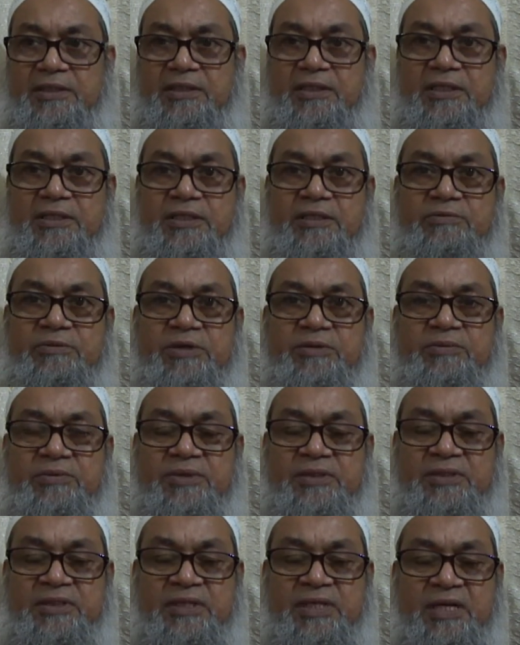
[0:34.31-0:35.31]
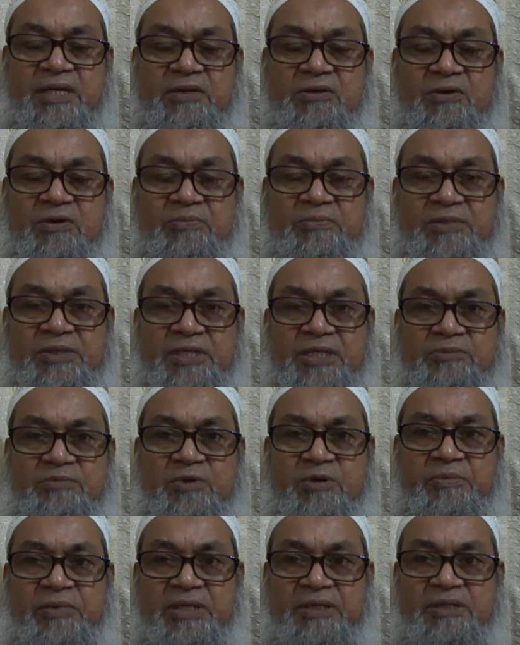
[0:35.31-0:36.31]
And they are obtained
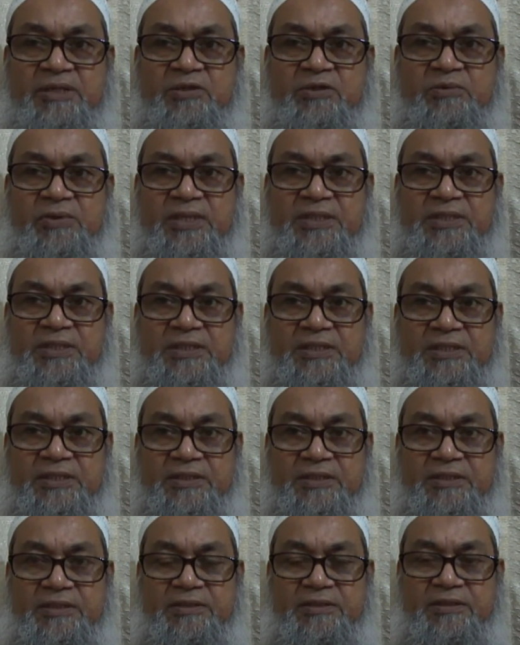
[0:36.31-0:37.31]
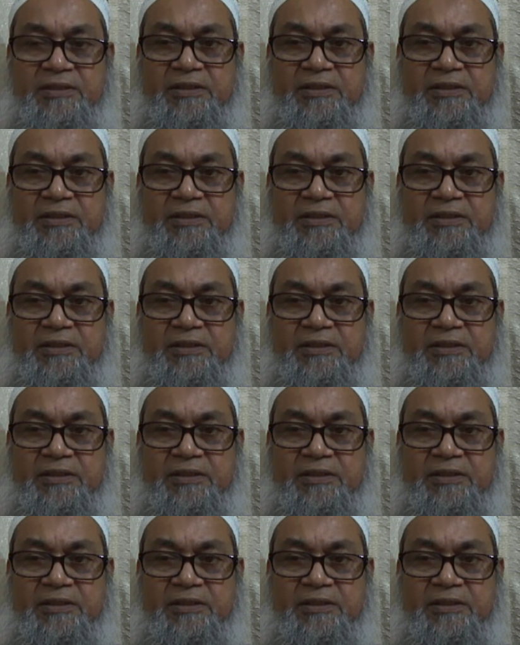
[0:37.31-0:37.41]
from actinomycetes.